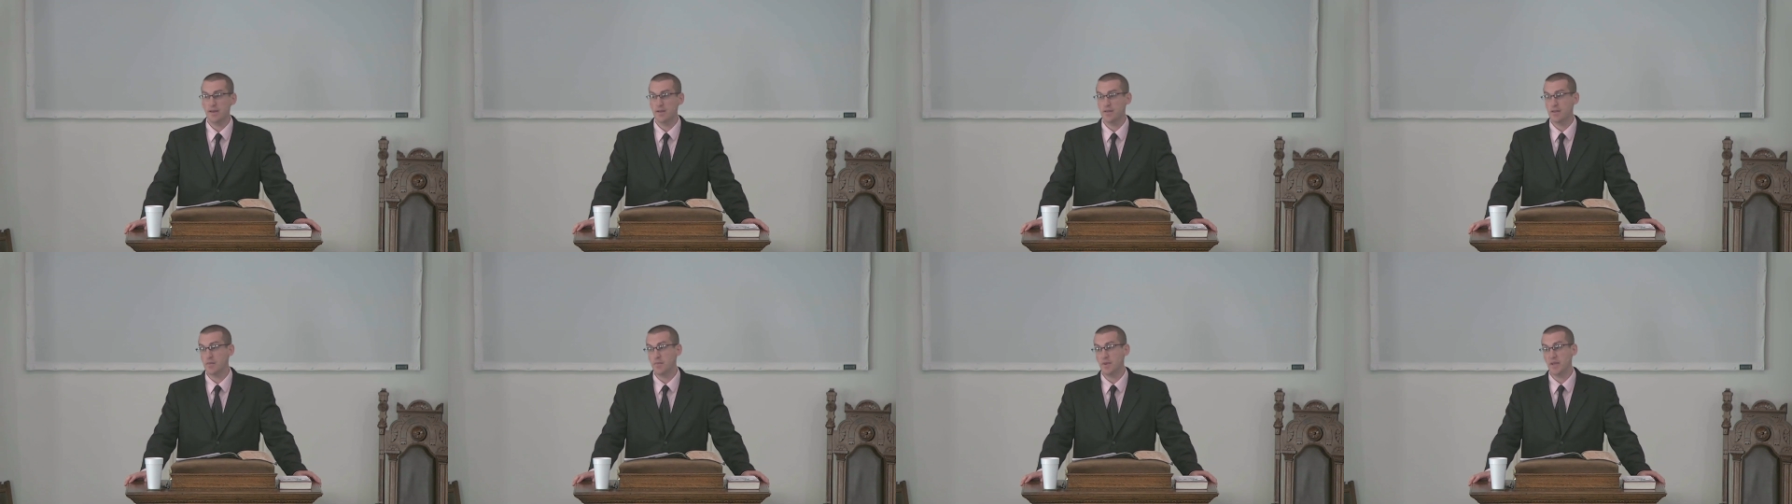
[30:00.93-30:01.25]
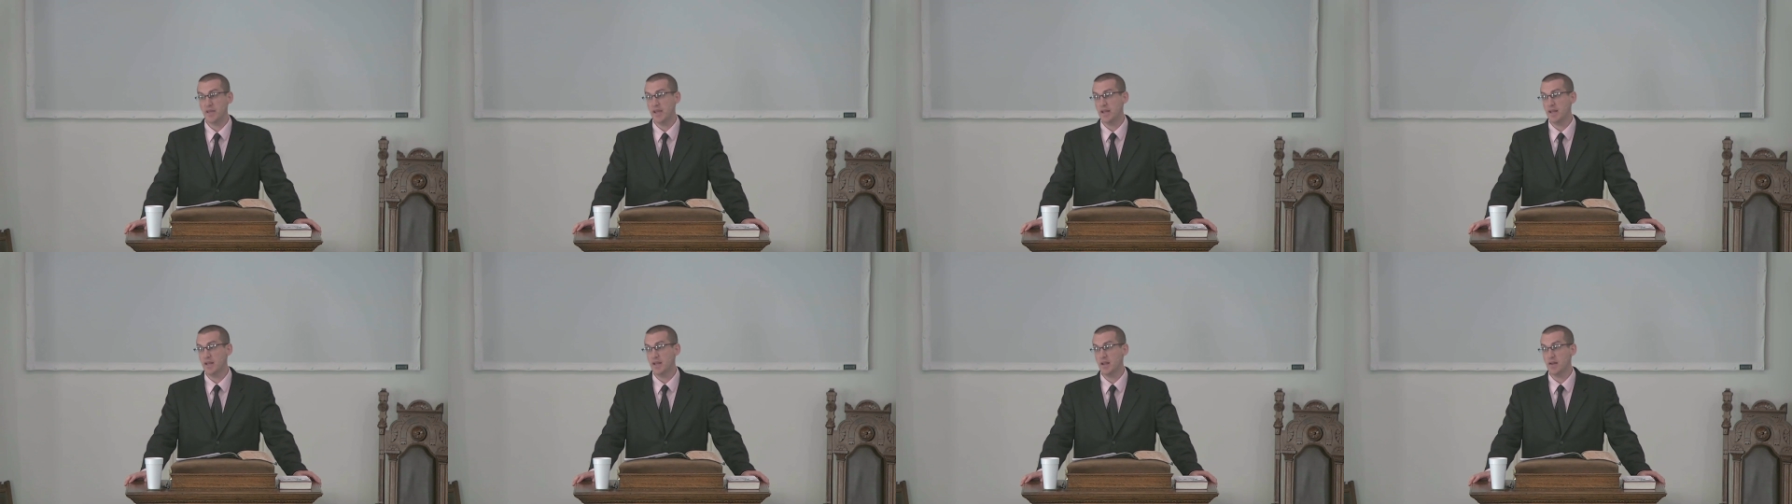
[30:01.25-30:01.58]
at the
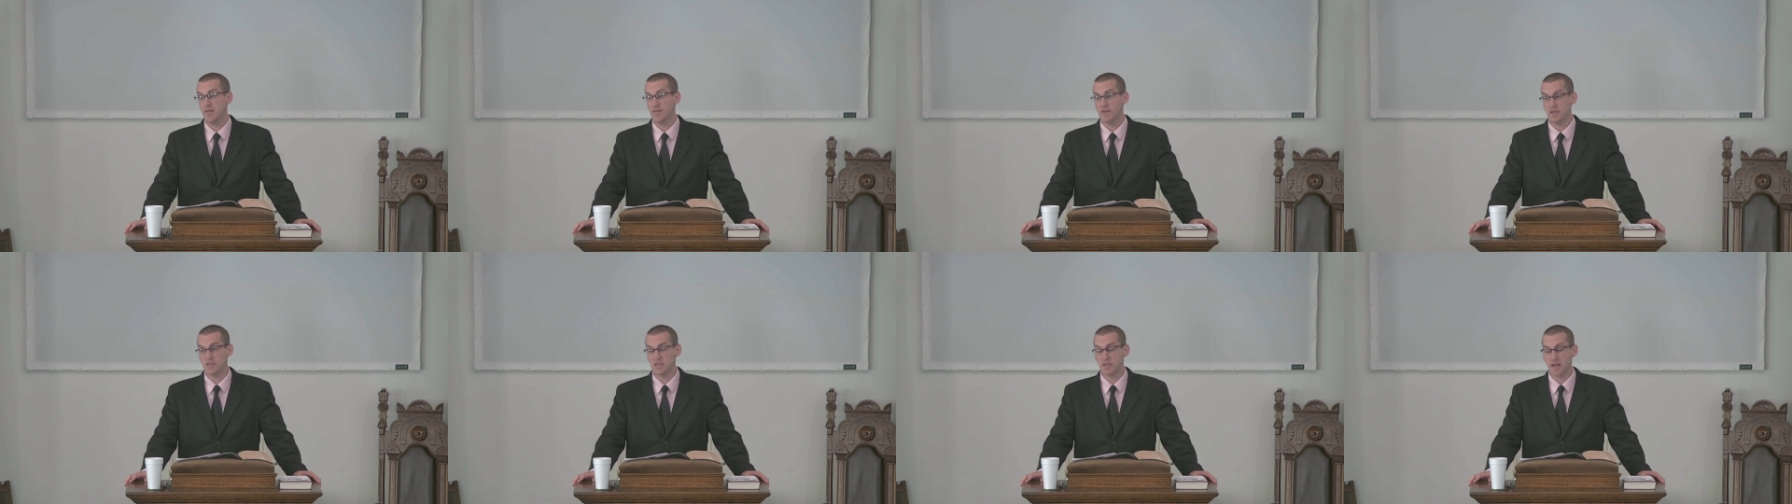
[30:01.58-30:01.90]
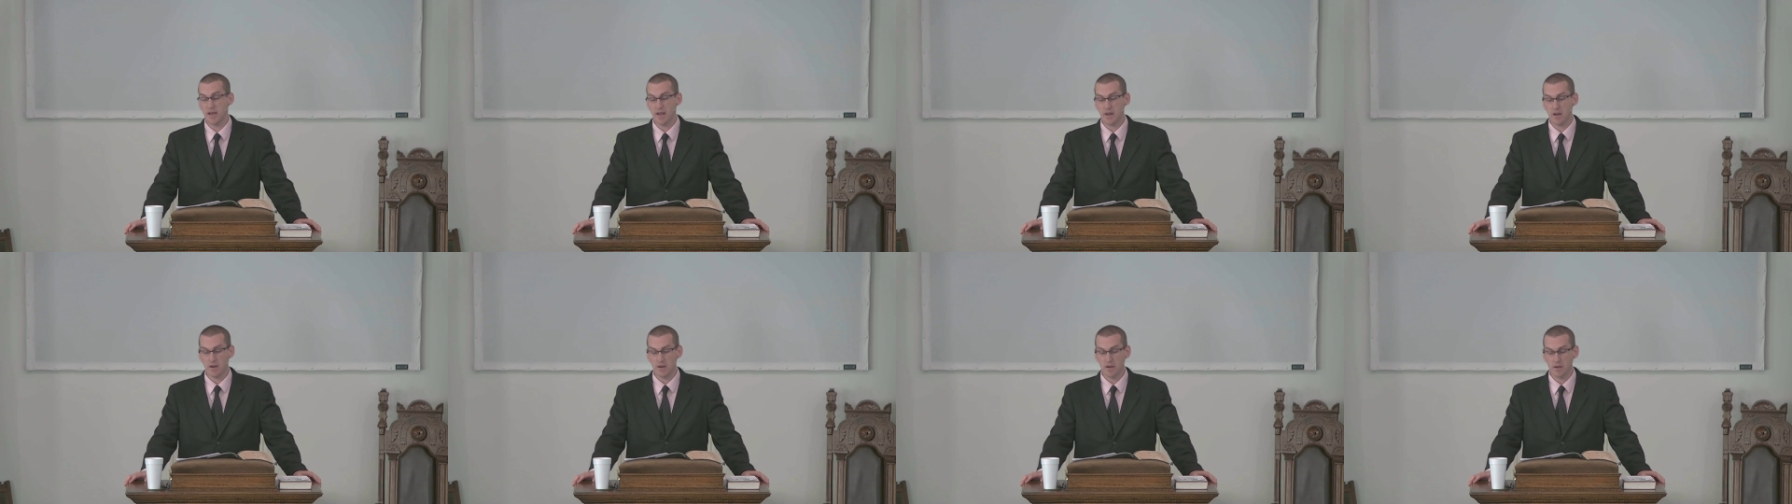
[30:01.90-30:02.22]
beginning of
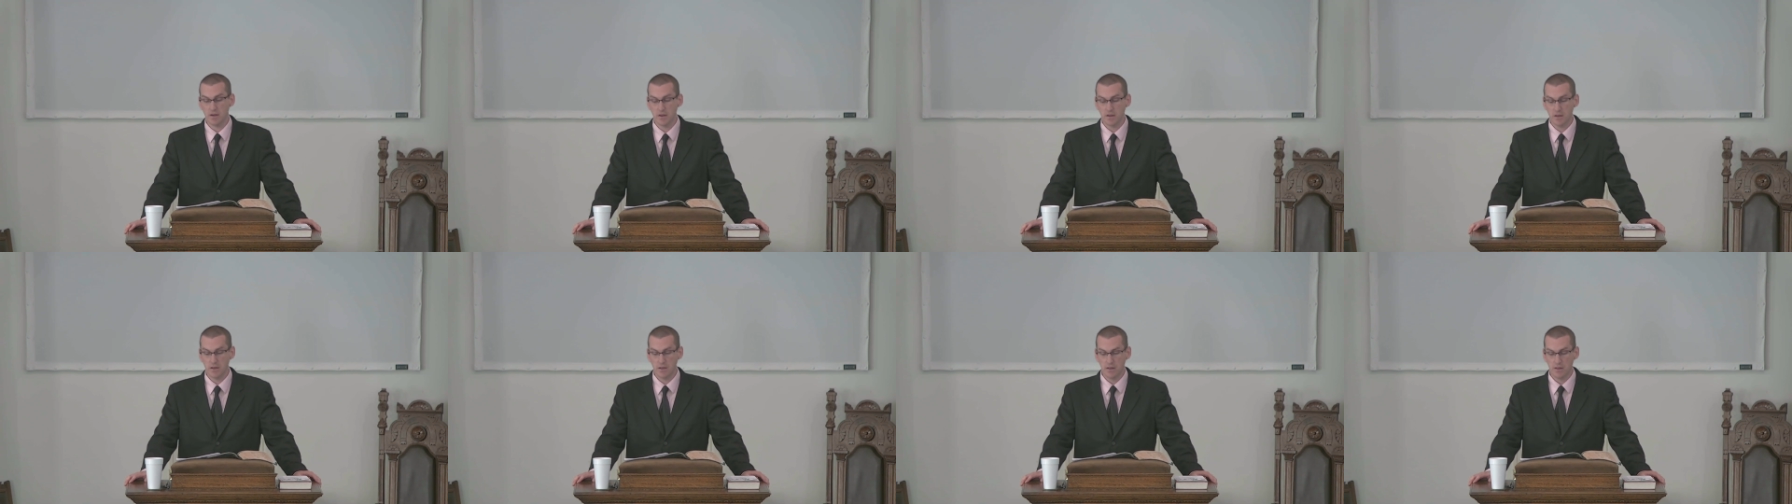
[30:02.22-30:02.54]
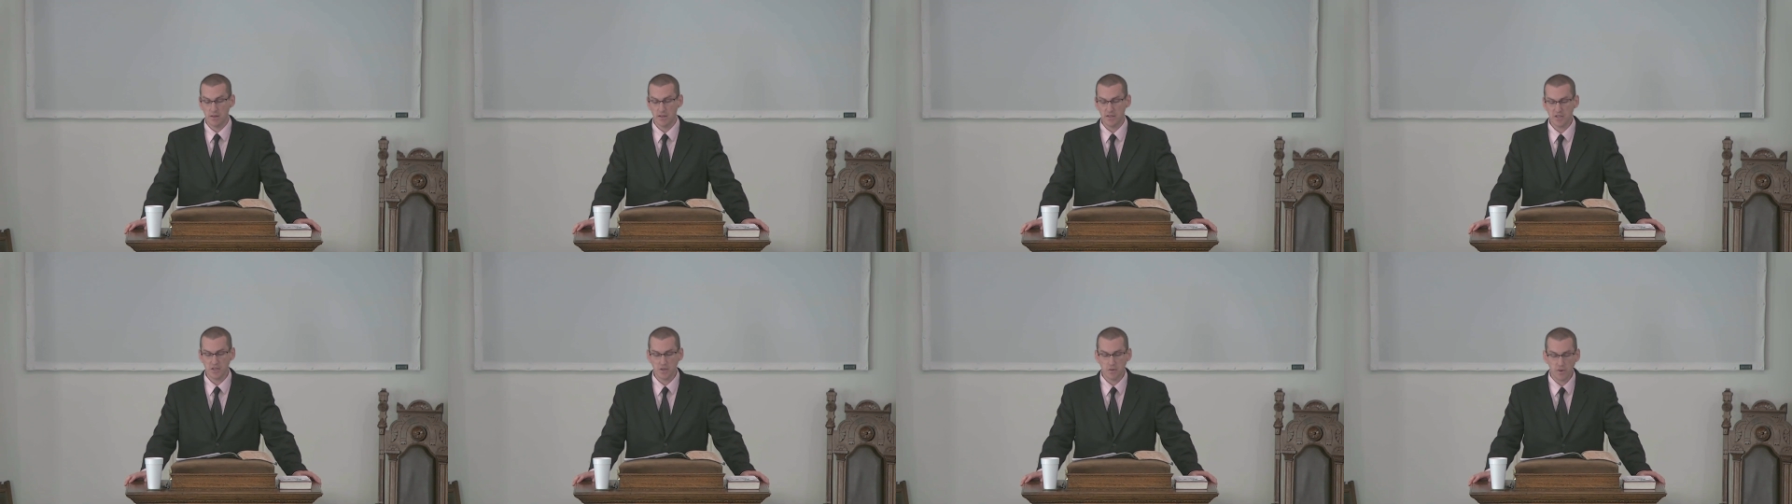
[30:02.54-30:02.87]
his letter.
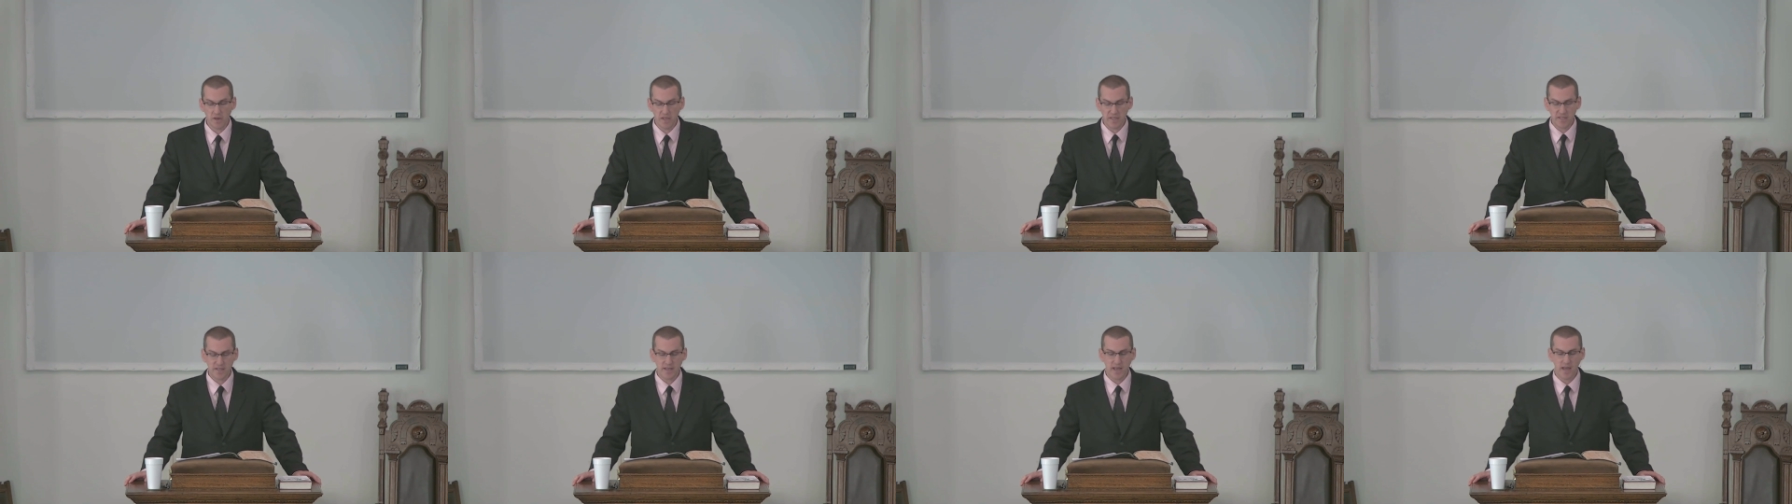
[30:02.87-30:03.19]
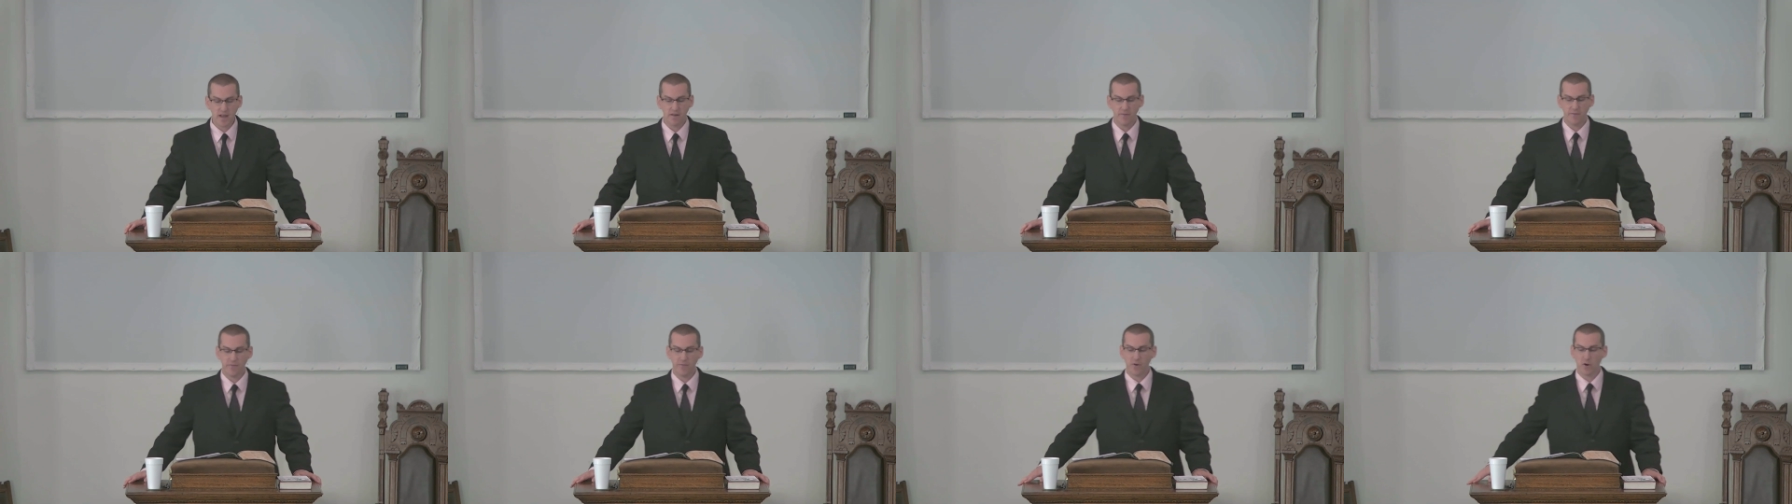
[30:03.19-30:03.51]
Listen to what he
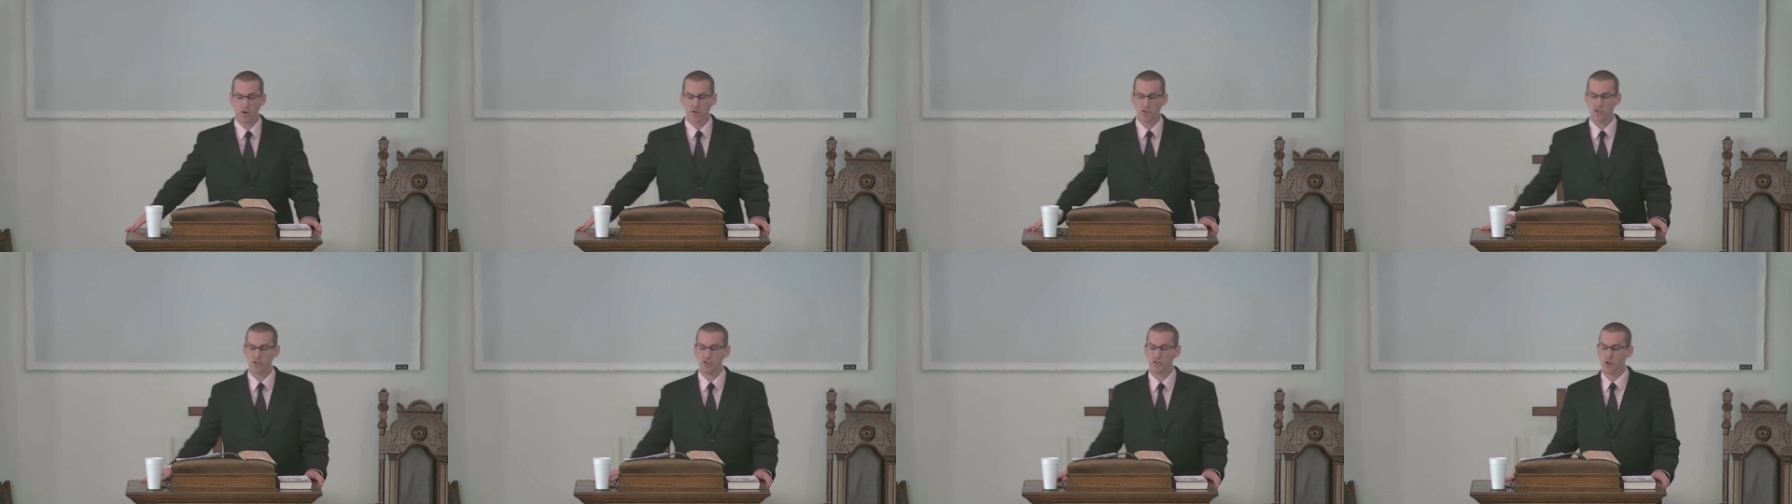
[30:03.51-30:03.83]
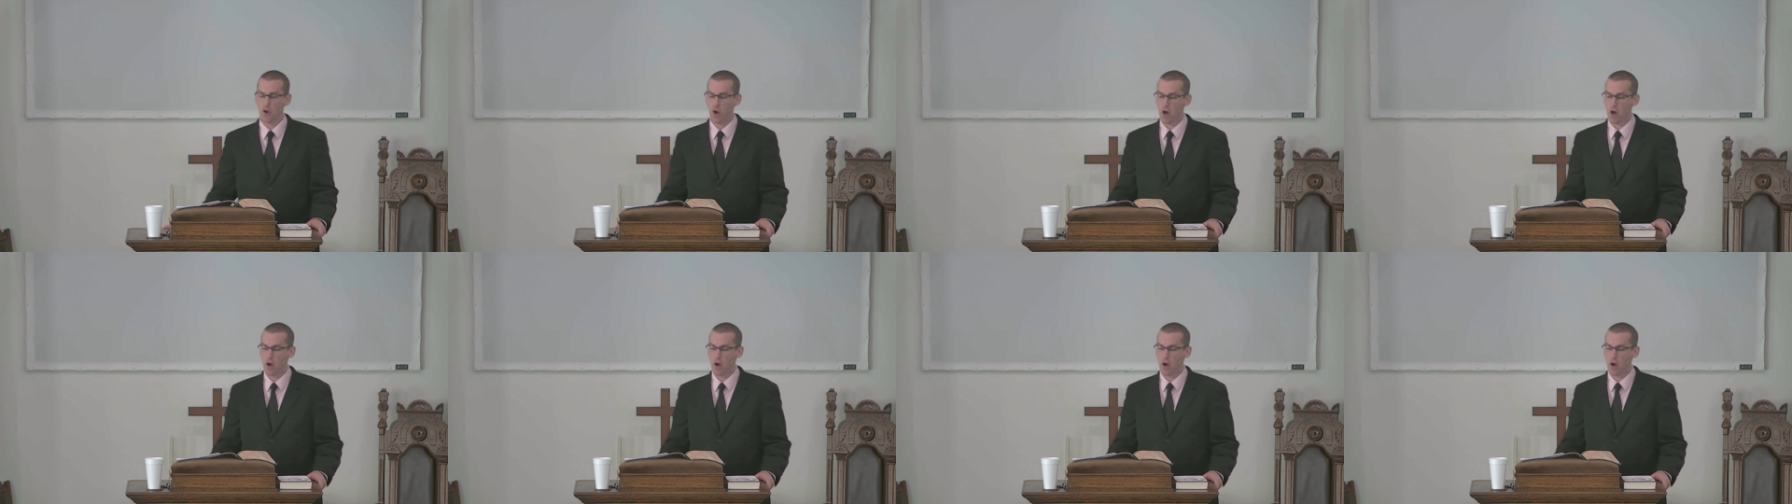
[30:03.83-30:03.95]
said in 1